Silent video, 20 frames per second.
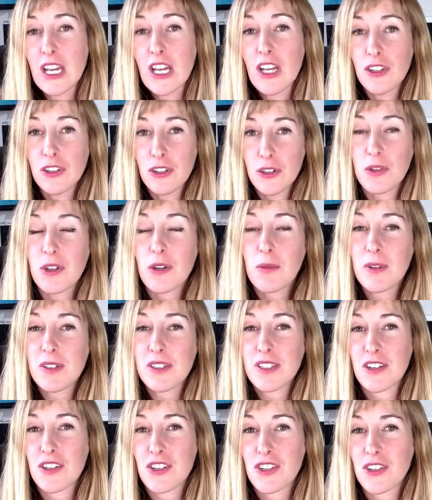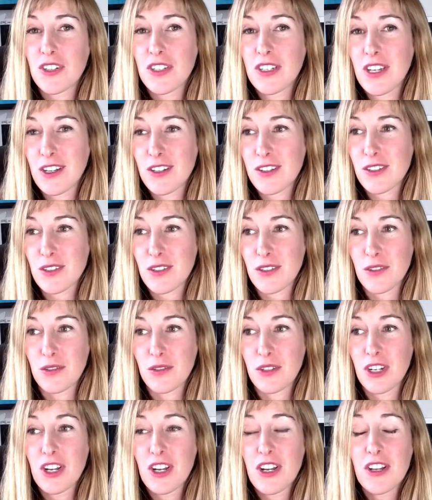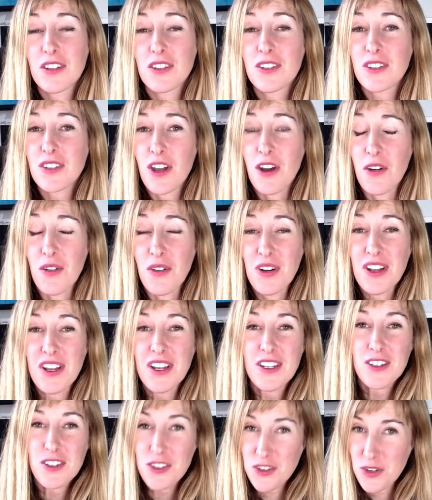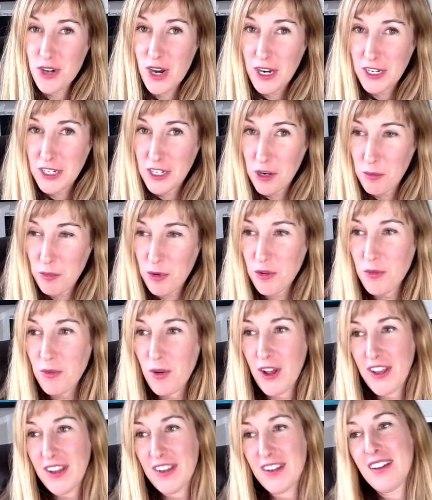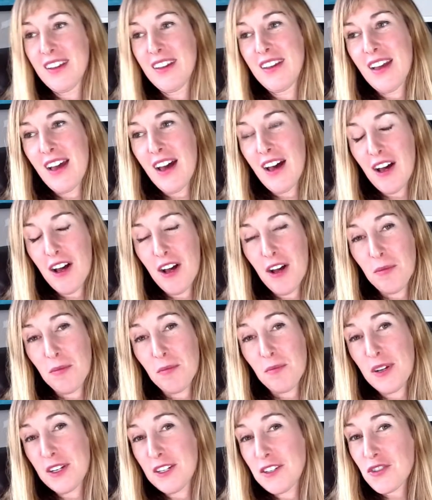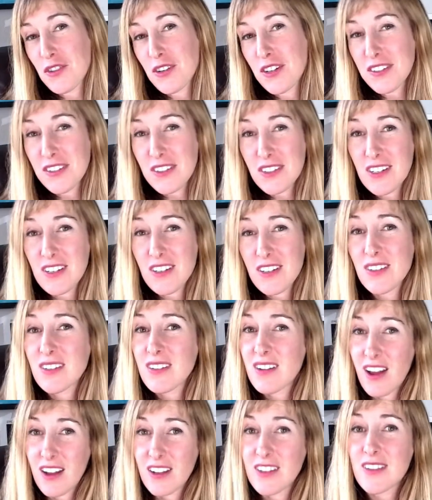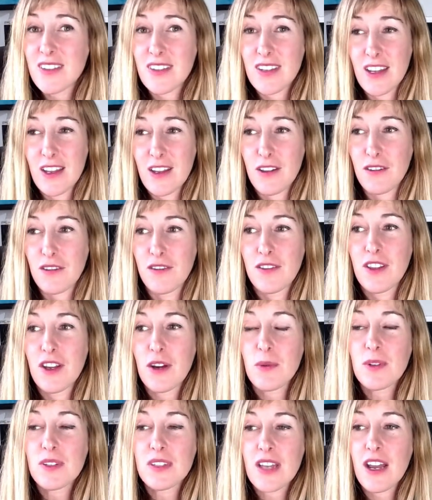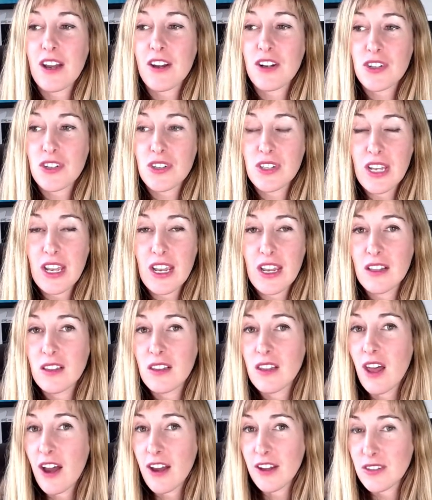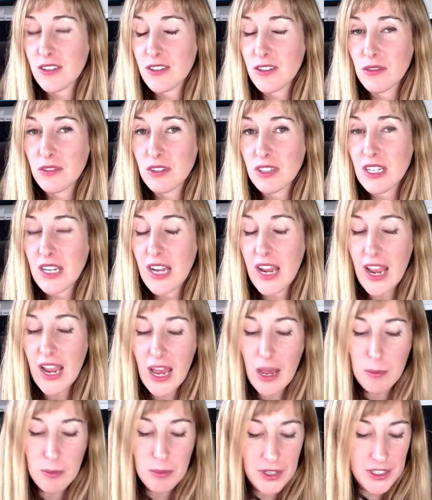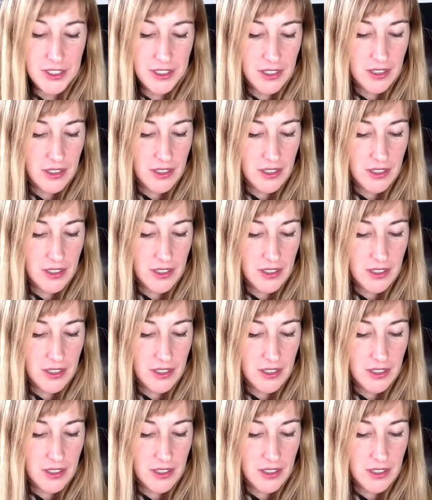you could potentially get sued. So strike number one, Pinterest is not safe. There was actually a lawsuit that happened,